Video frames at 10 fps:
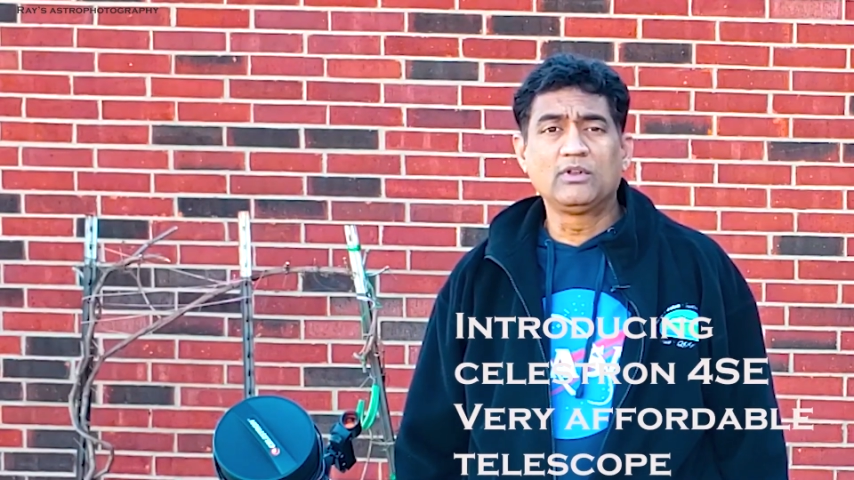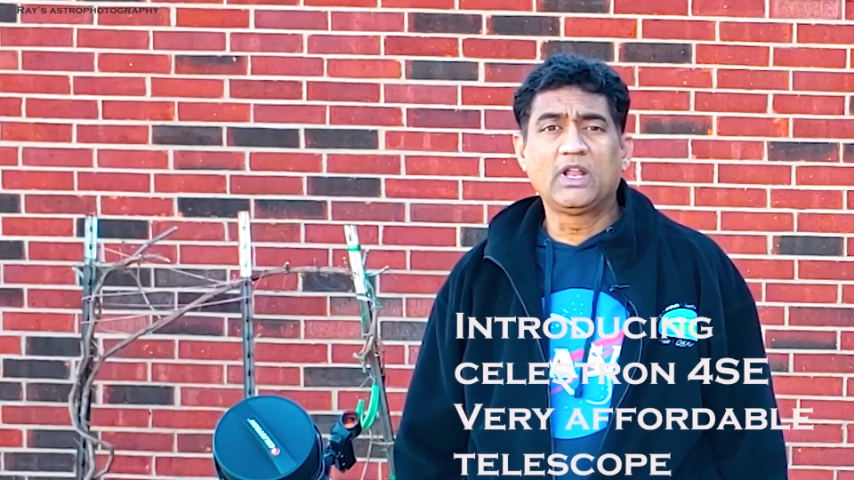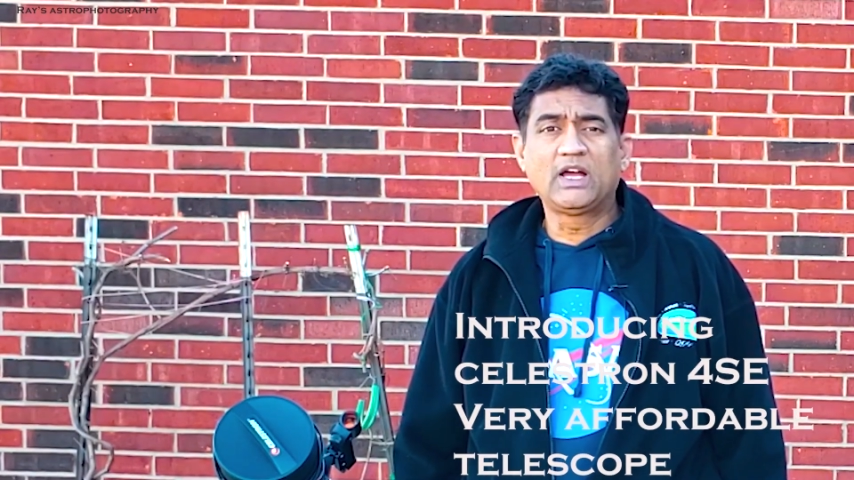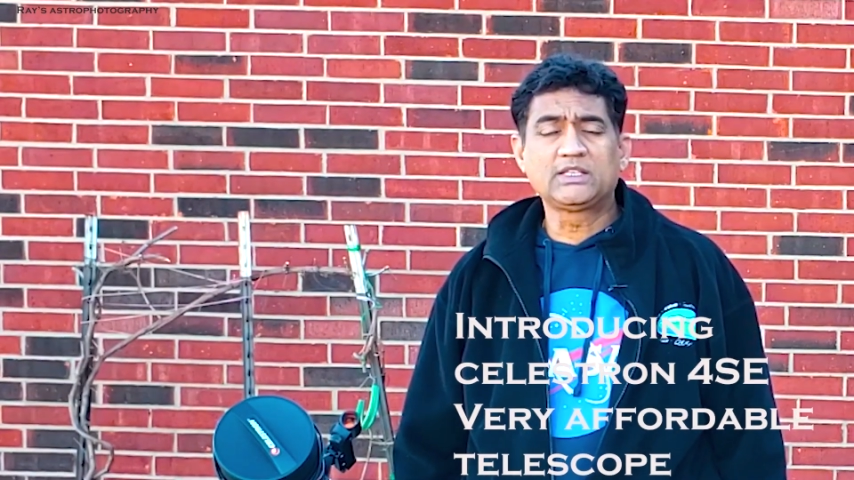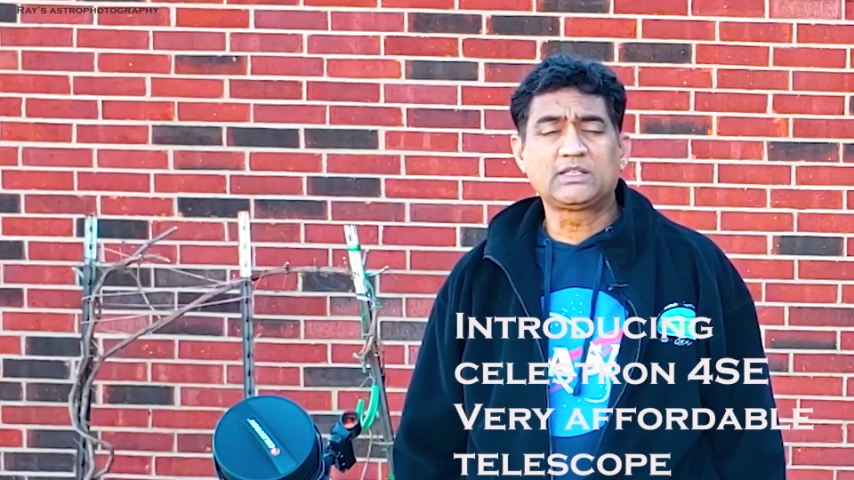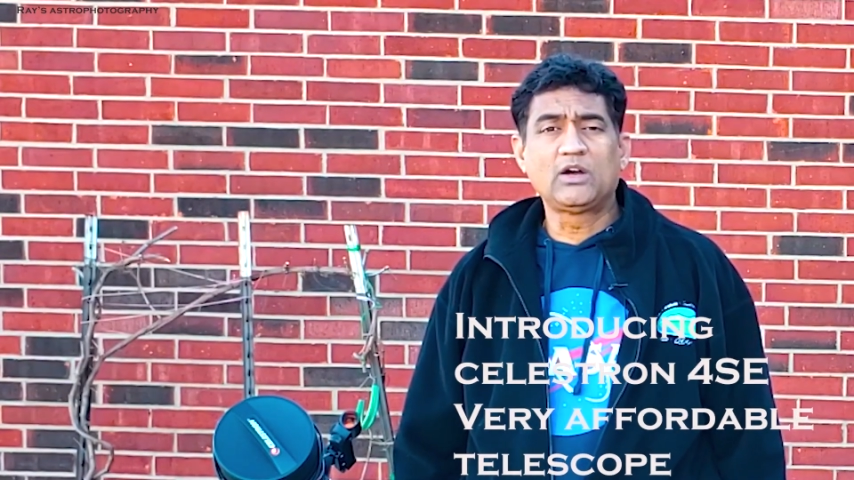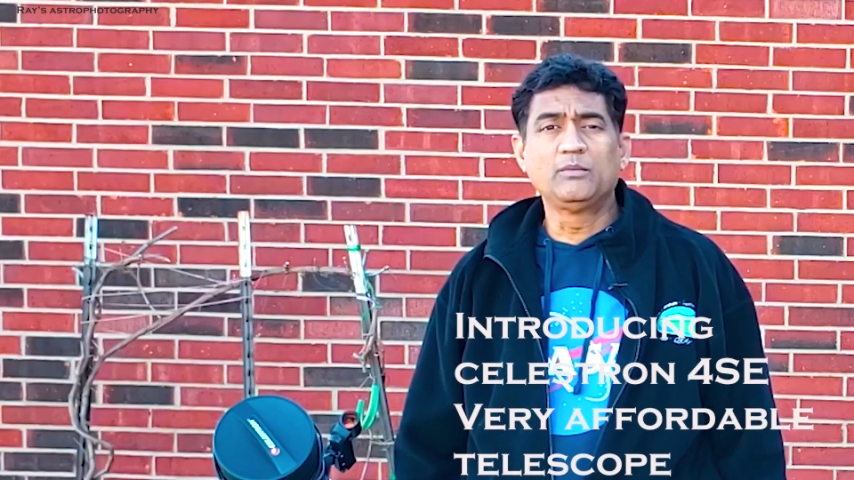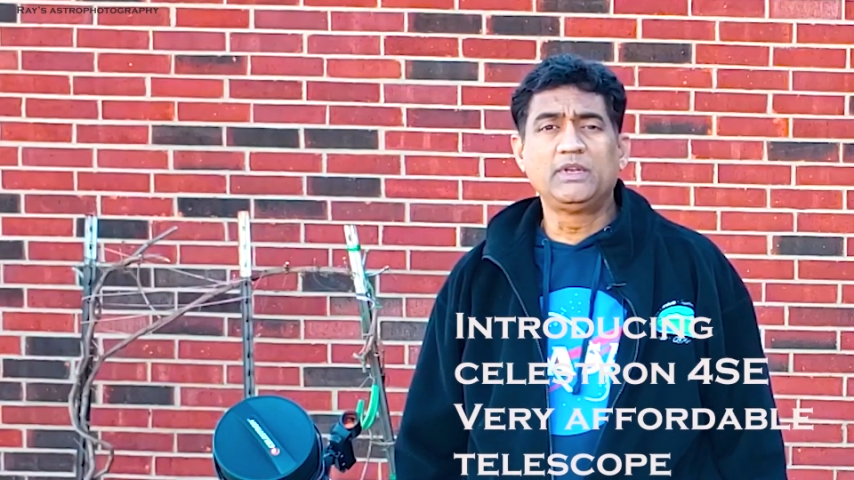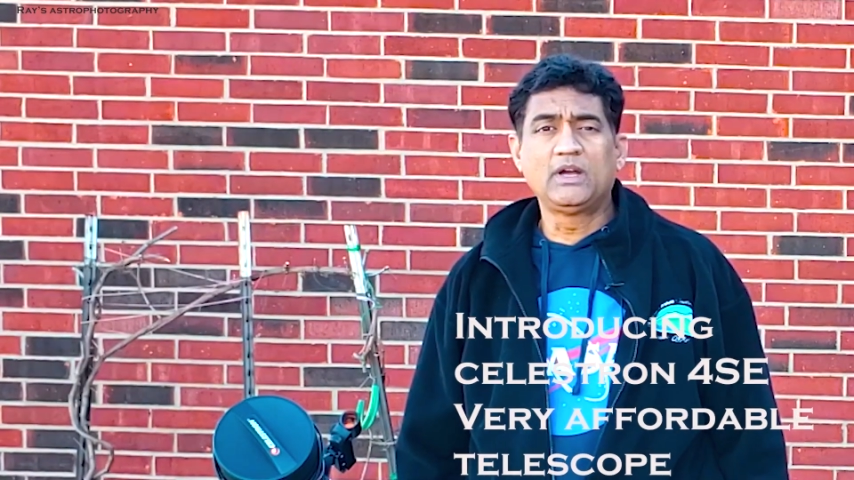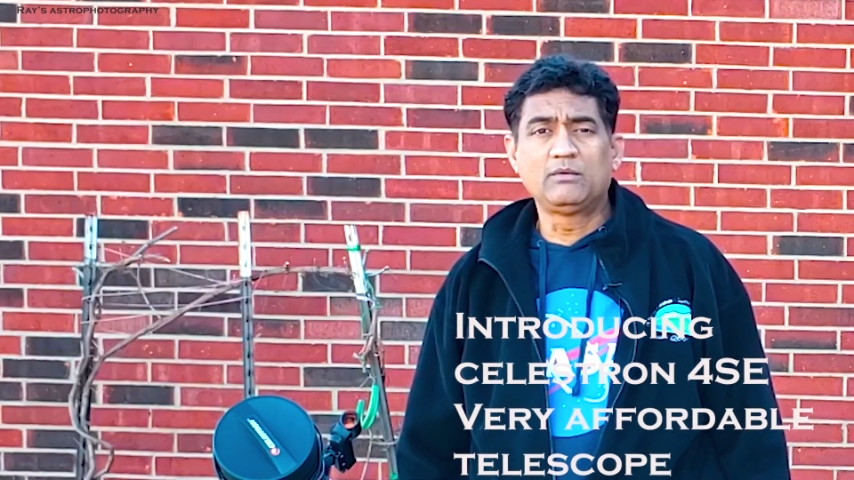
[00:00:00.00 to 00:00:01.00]
to last,
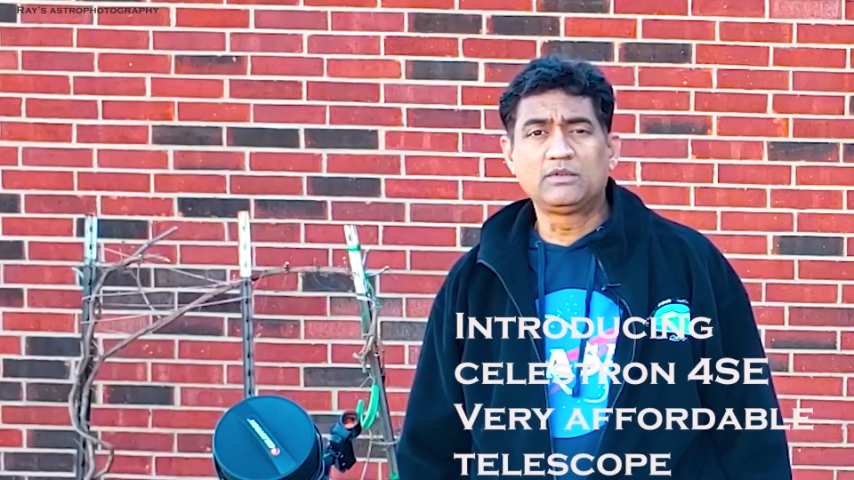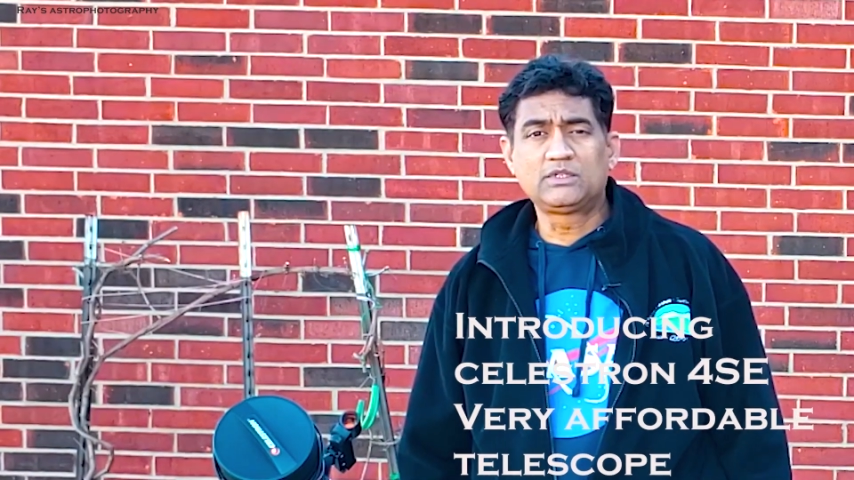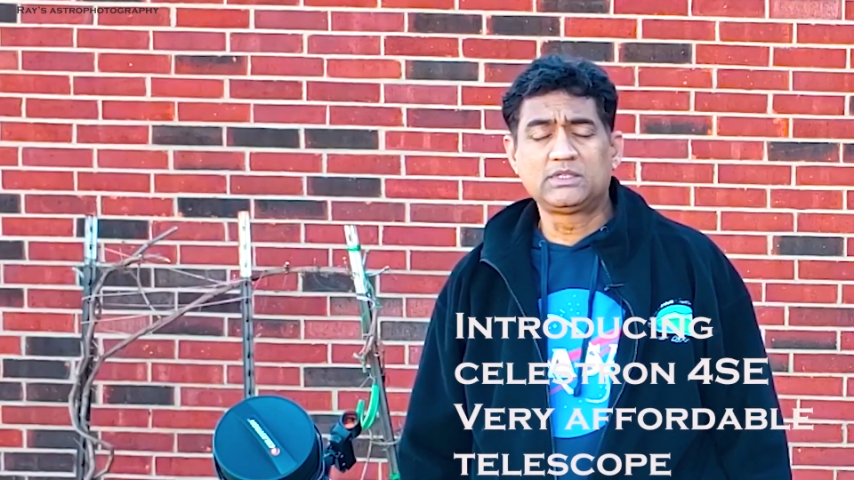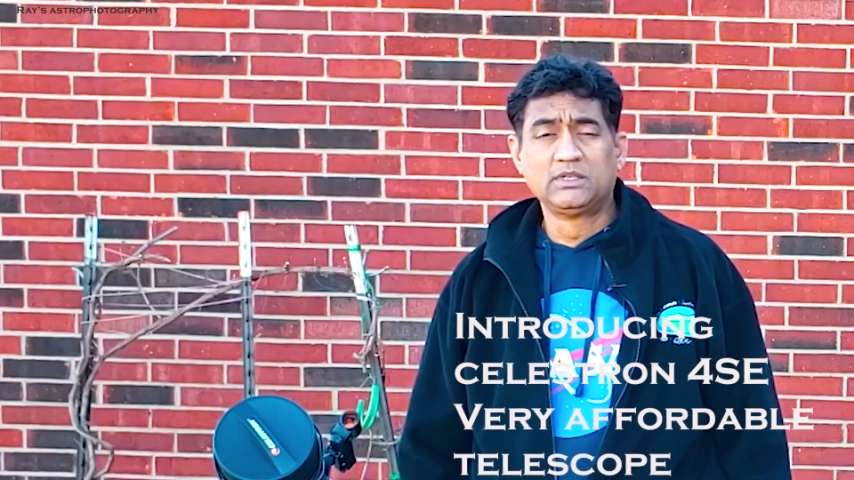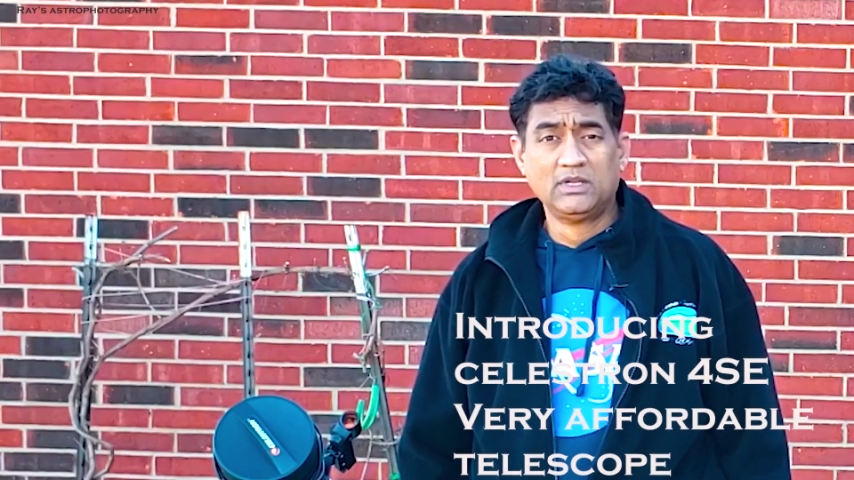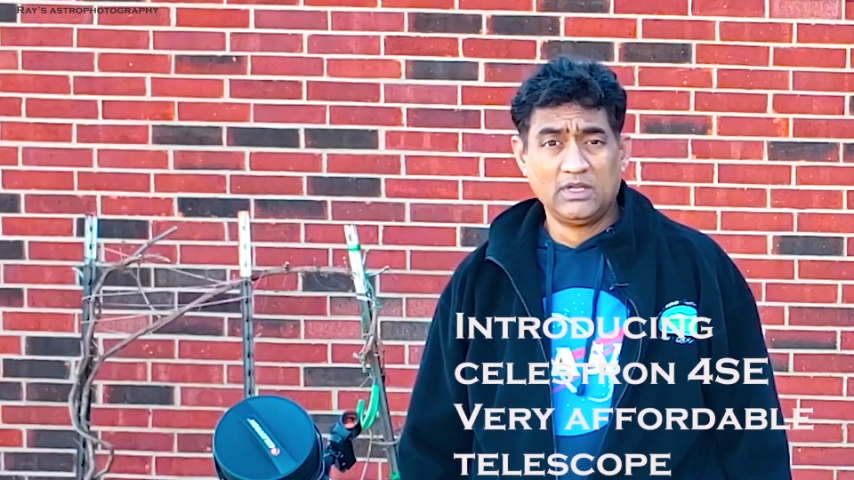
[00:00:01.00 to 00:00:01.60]
how many hours.